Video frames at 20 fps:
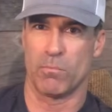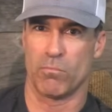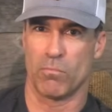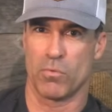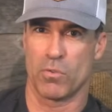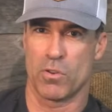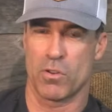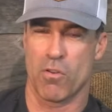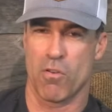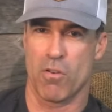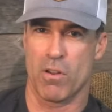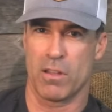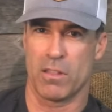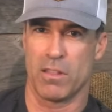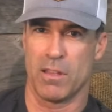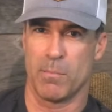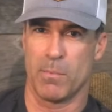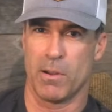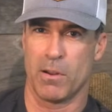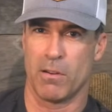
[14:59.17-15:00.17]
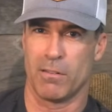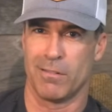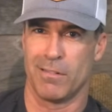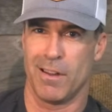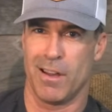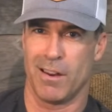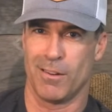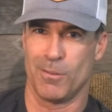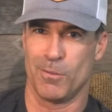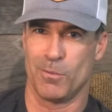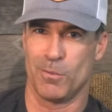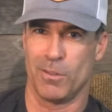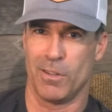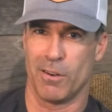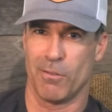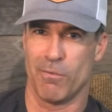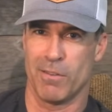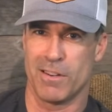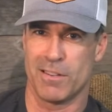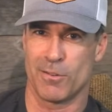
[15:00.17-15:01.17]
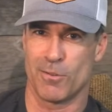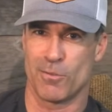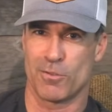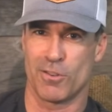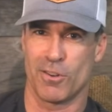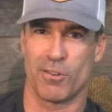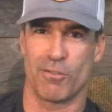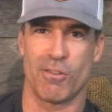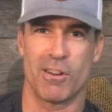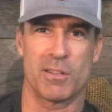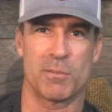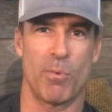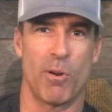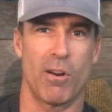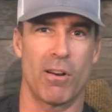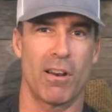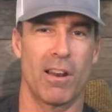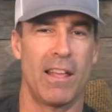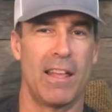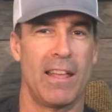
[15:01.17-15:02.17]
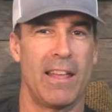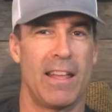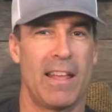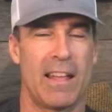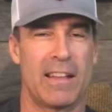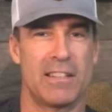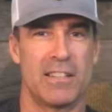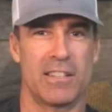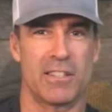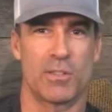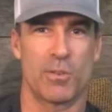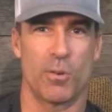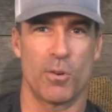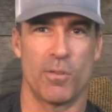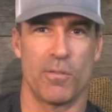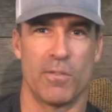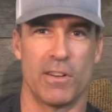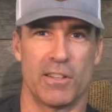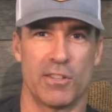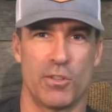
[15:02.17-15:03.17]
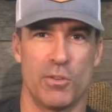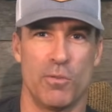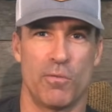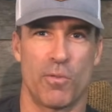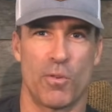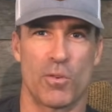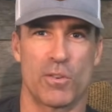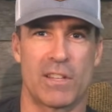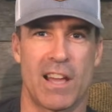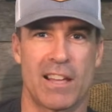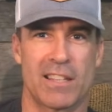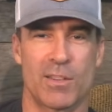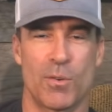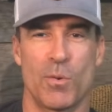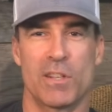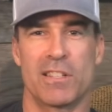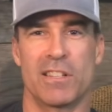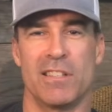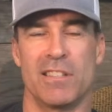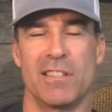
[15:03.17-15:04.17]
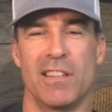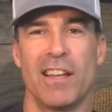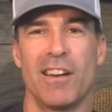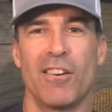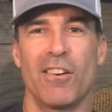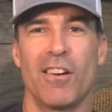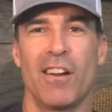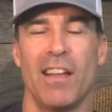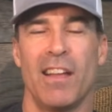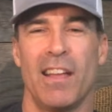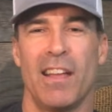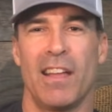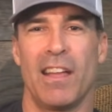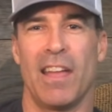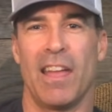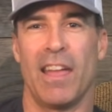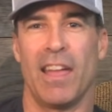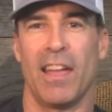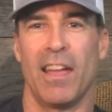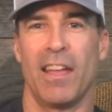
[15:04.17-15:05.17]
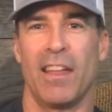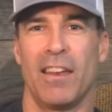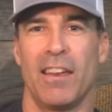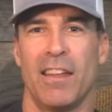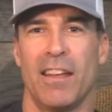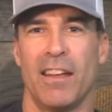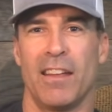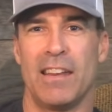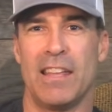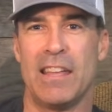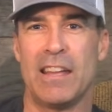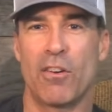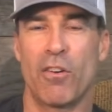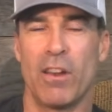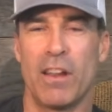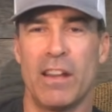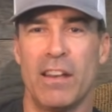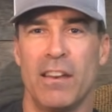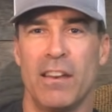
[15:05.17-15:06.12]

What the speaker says: a recurring theme here? Not a whole lot of research on Trent's part, just sort of shoot first, ask questions later. And he agreed.